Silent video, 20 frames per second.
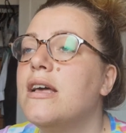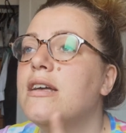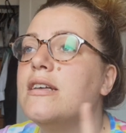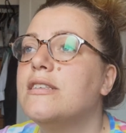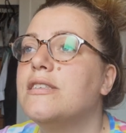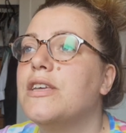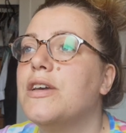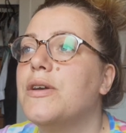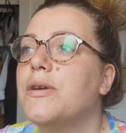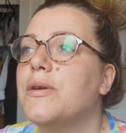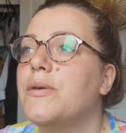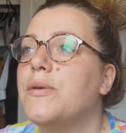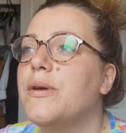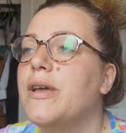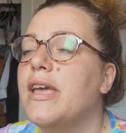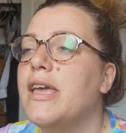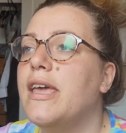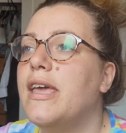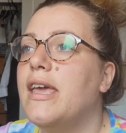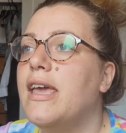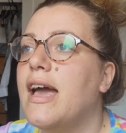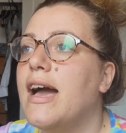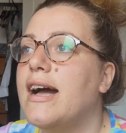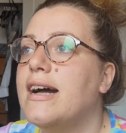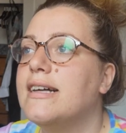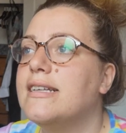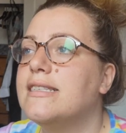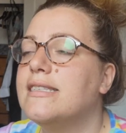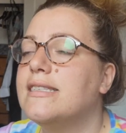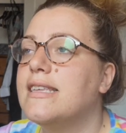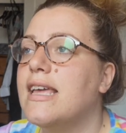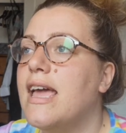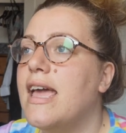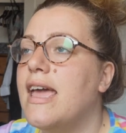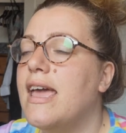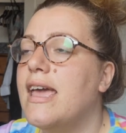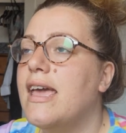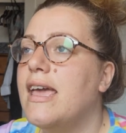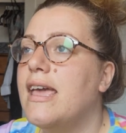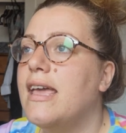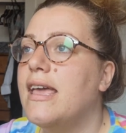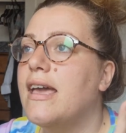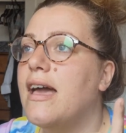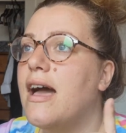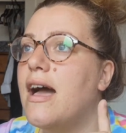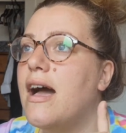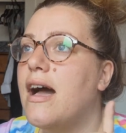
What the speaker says: So he has a